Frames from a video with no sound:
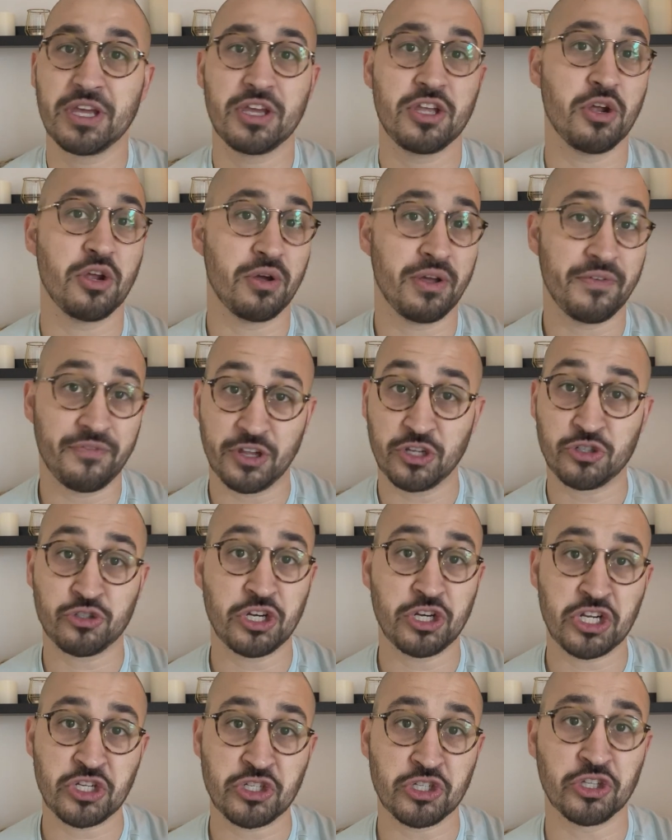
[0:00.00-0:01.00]
you know, if a
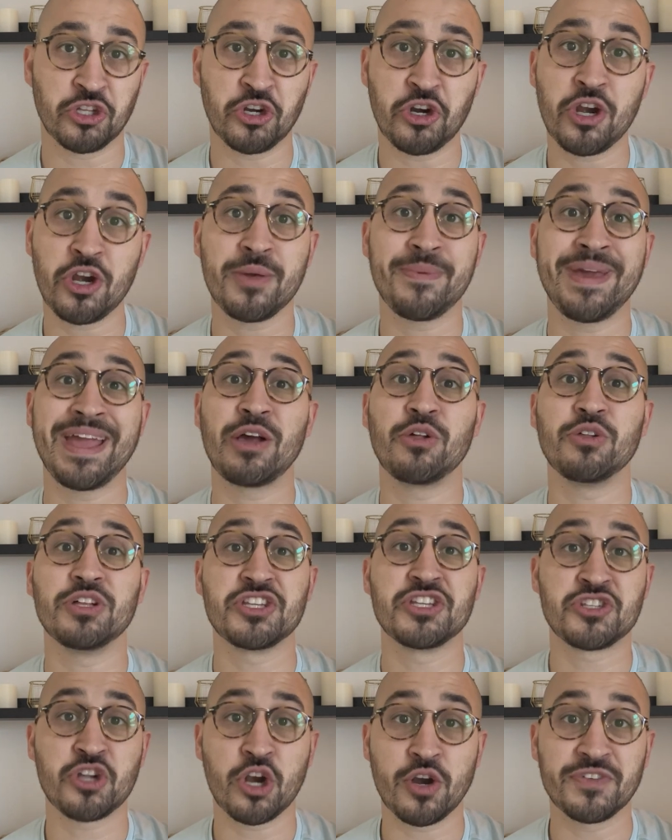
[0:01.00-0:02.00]
traditional attorney may only
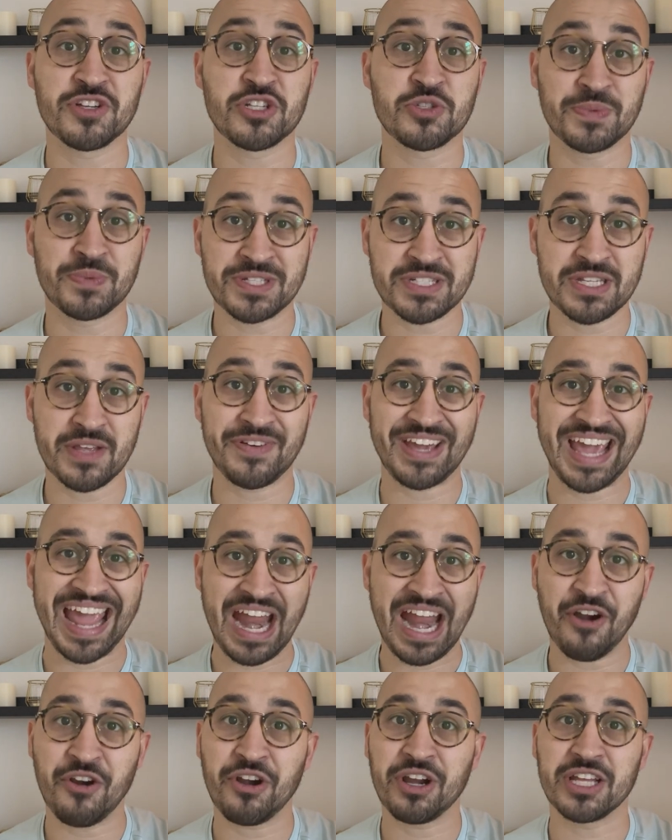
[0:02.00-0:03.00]
serve a specific
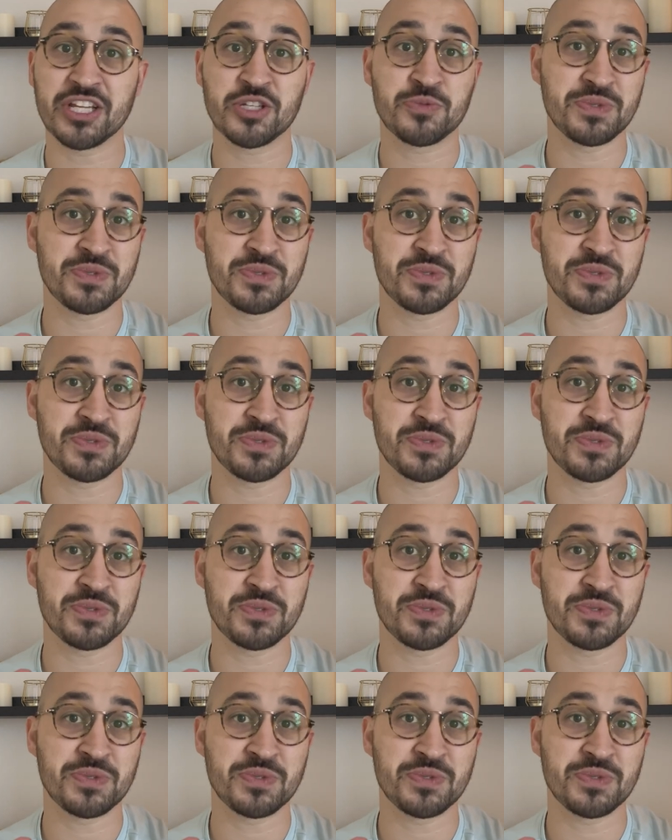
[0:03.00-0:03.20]
area,